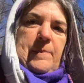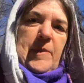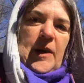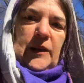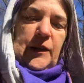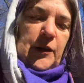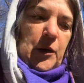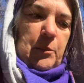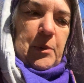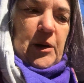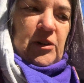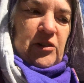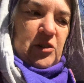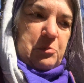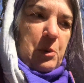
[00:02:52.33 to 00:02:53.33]
A little bit
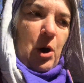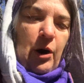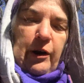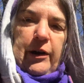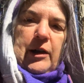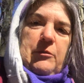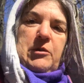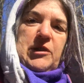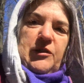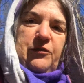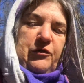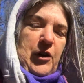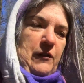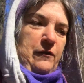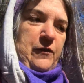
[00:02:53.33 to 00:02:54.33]
of sparring with the
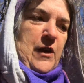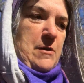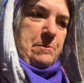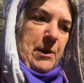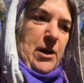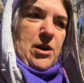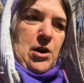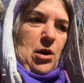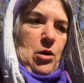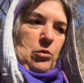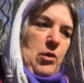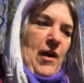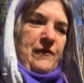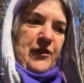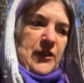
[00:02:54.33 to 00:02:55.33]
front feet, but no
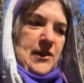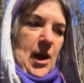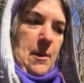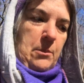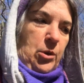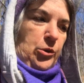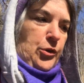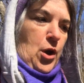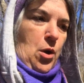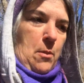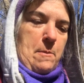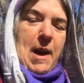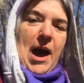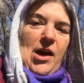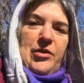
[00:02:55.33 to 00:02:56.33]
rough and tumble, no
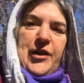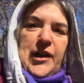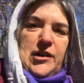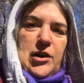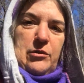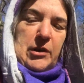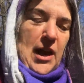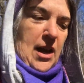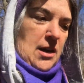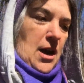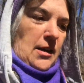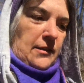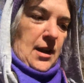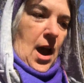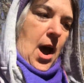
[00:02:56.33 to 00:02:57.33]
mouthing, no getting
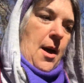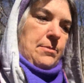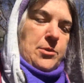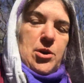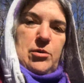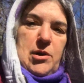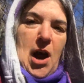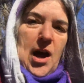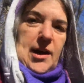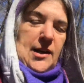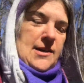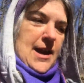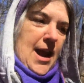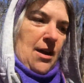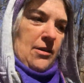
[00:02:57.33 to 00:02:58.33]
on top, no
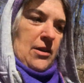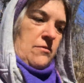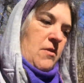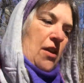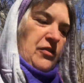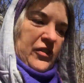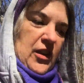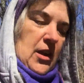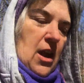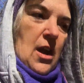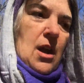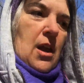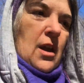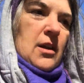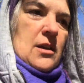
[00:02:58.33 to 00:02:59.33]
knocking down and wrestling.
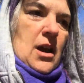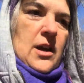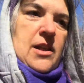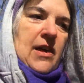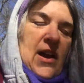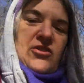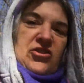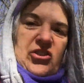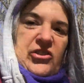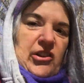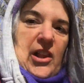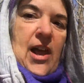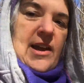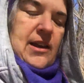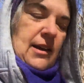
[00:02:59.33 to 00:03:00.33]
None of that. She
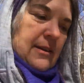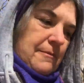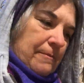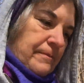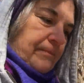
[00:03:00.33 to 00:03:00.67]
doesn't like it.